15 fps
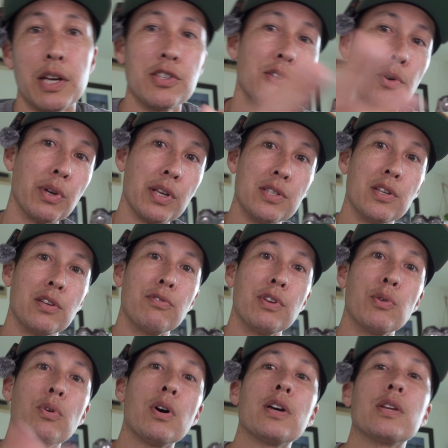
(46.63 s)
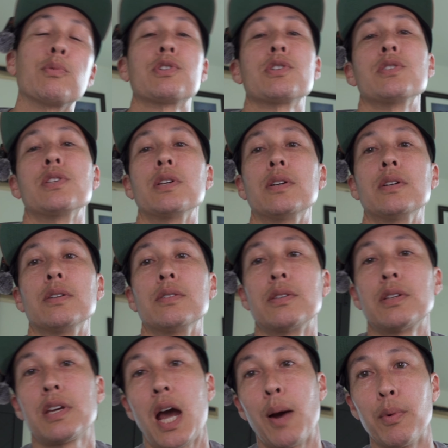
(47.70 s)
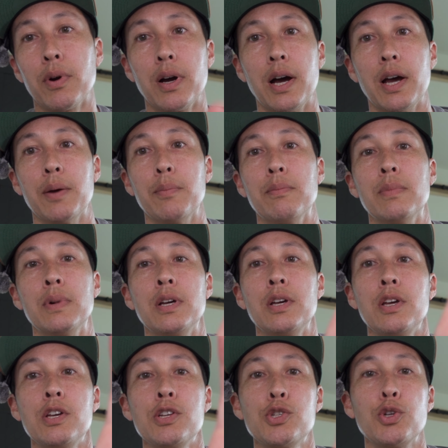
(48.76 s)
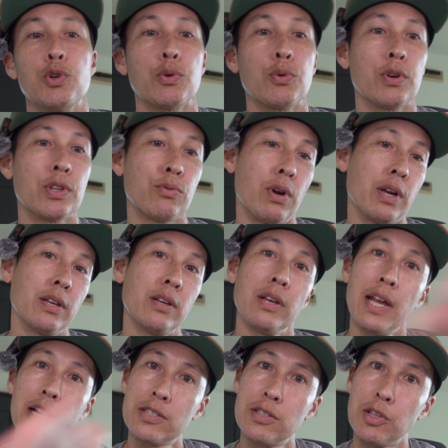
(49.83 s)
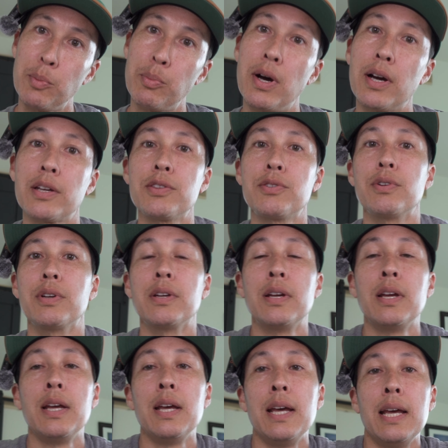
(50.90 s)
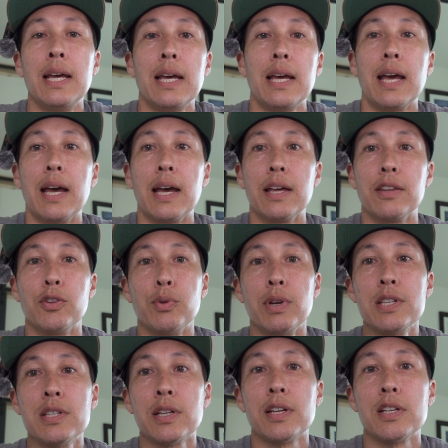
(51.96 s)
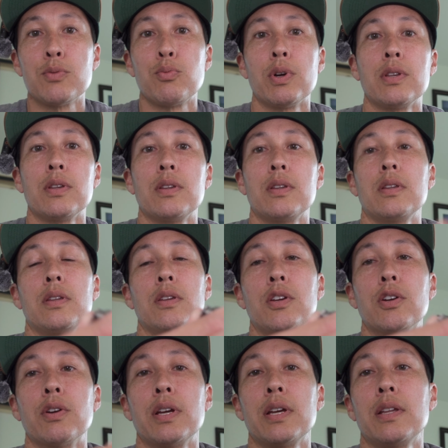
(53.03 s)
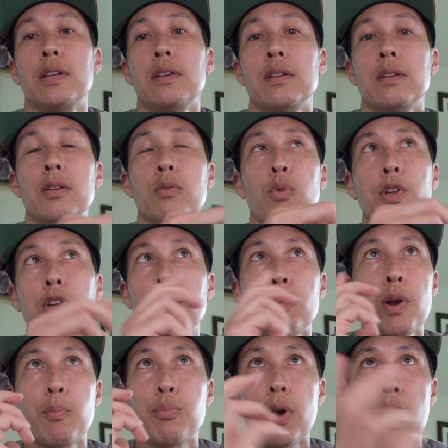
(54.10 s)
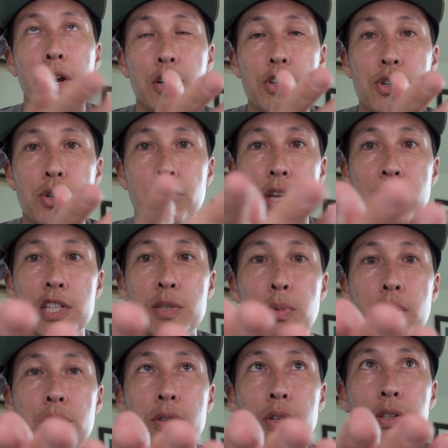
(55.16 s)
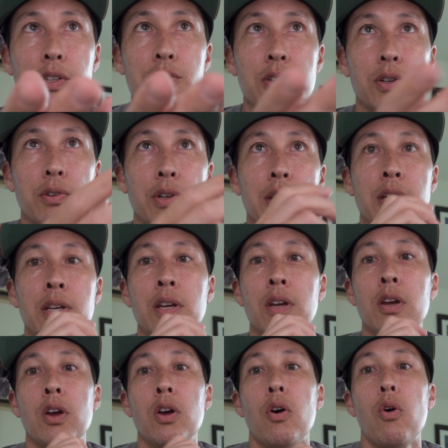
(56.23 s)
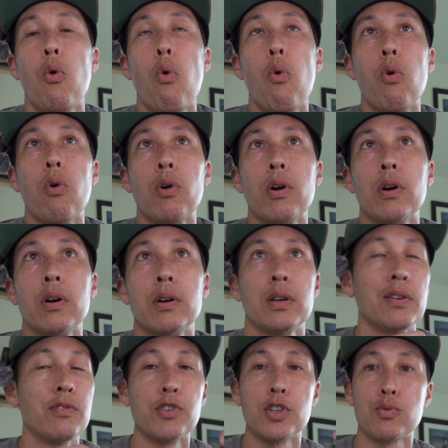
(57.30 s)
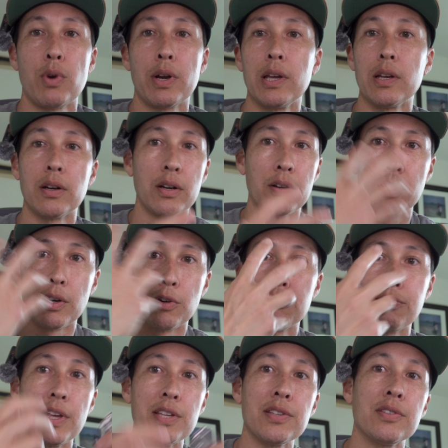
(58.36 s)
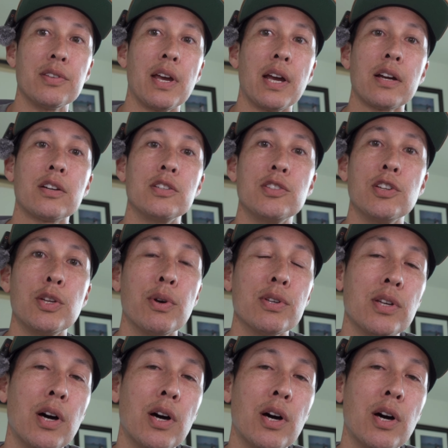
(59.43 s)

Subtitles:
Sony ZV-1, which is a camera I'm shooting with right next to the Pocket 3. And the reason is whether you're in product showcase mode on the Sony or even just regular, face detect continuous